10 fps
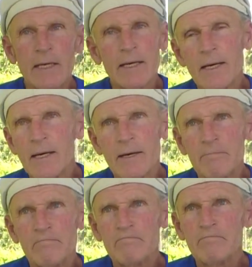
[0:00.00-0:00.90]

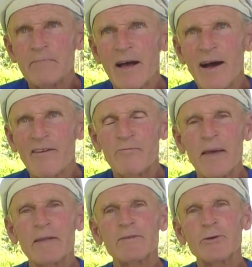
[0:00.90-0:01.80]
I've
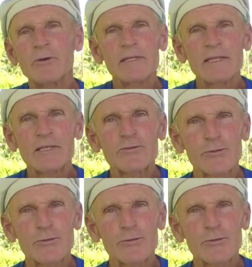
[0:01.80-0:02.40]
been doing this